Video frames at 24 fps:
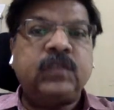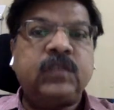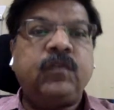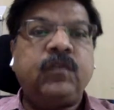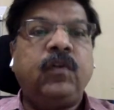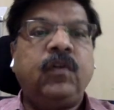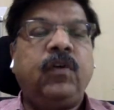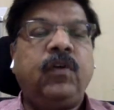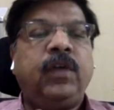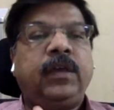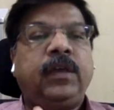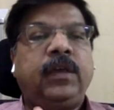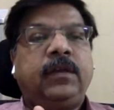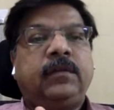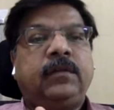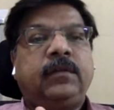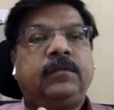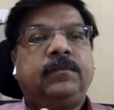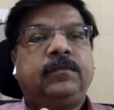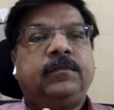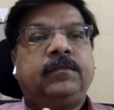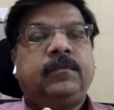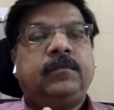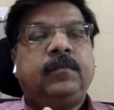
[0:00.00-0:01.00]
flowing.
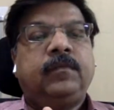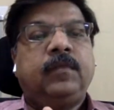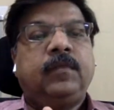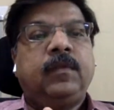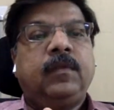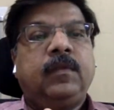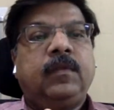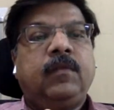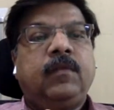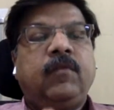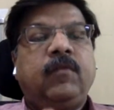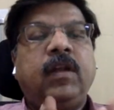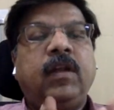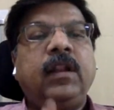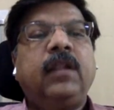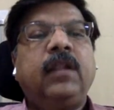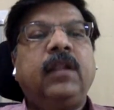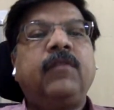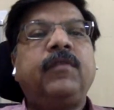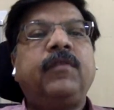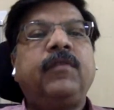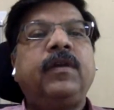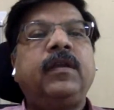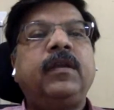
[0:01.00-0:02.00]
One
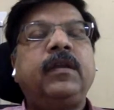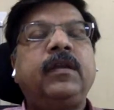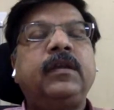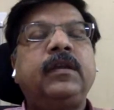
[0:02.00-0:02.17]
river